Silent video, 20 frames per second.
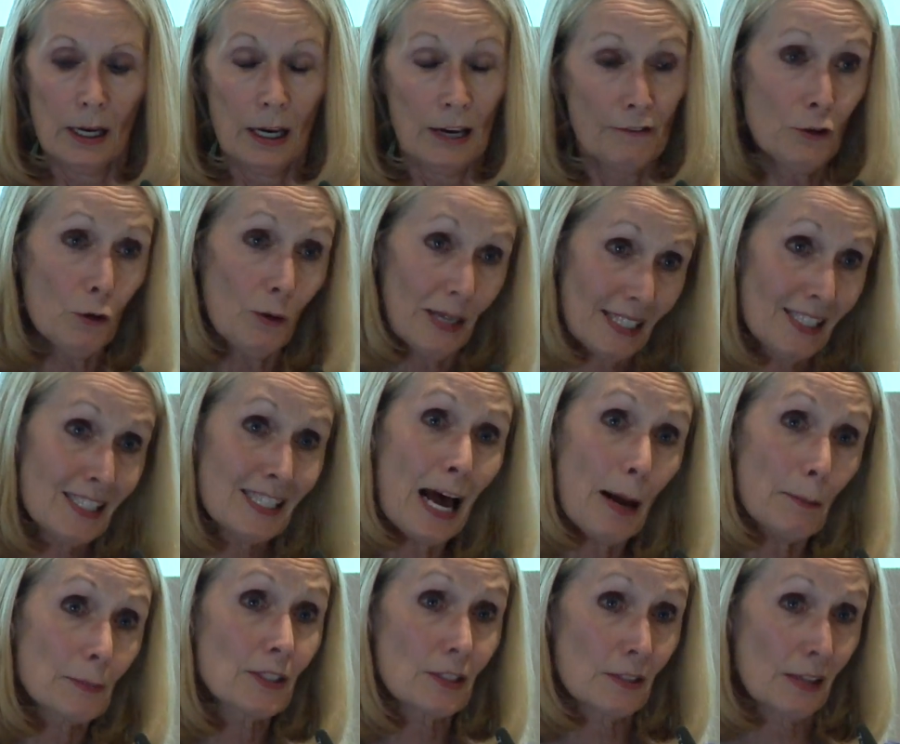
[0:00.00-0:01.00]
If you
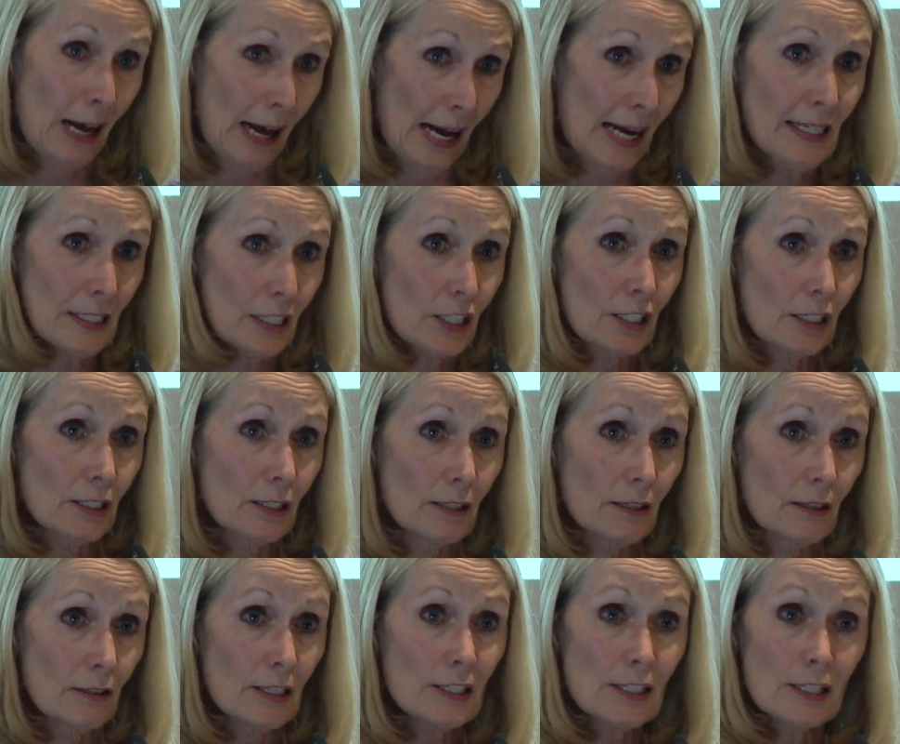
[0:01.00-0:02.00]
accept that,
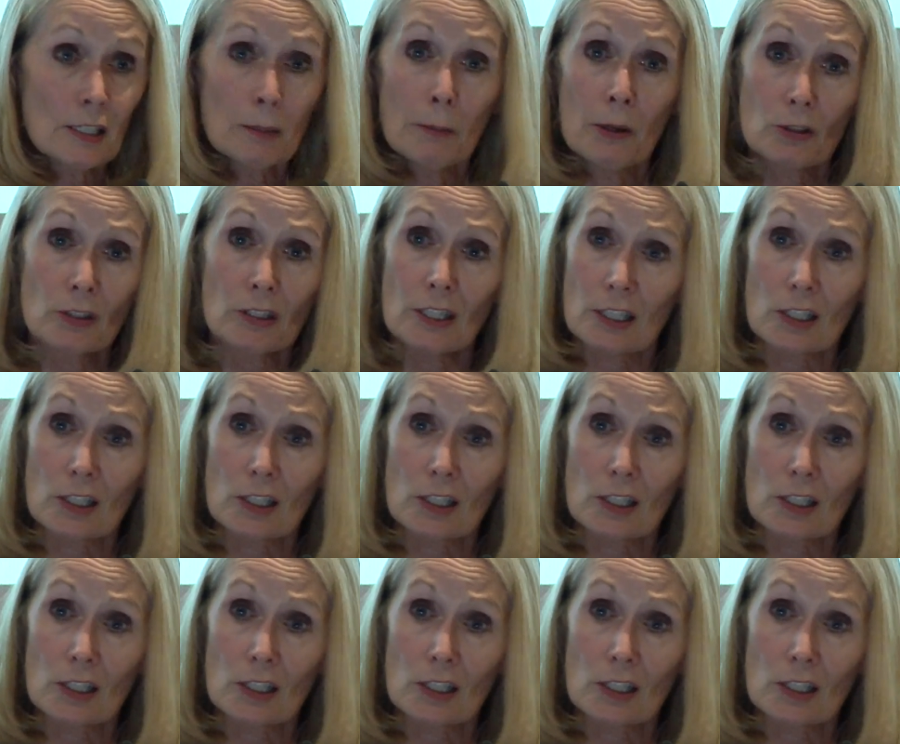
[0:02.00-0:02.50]
this is the most